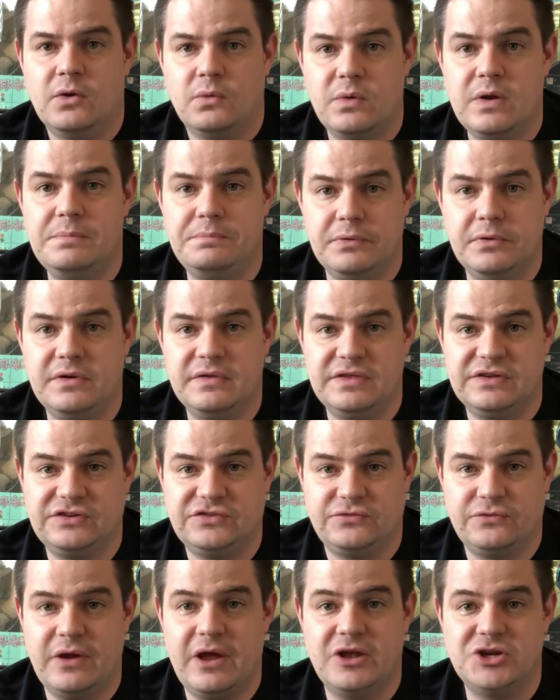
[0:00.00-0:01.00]
rebooted this
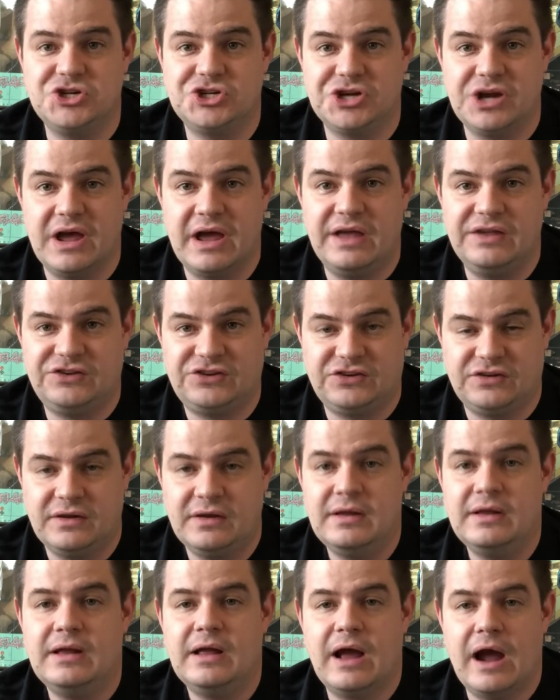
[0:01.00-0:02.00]
franchise,
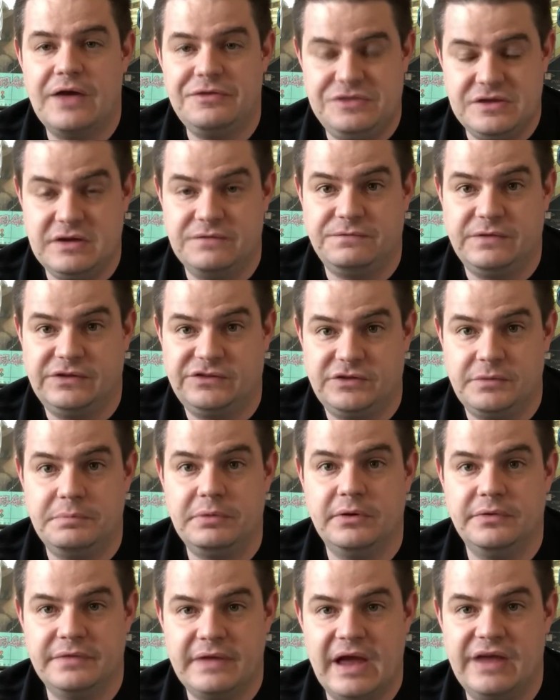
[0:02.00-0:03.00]
I think it fits the
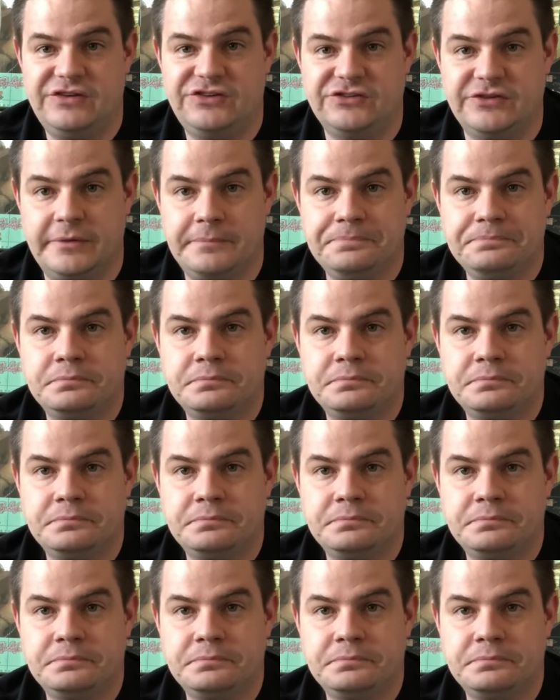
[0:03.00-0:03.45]
bill nicely.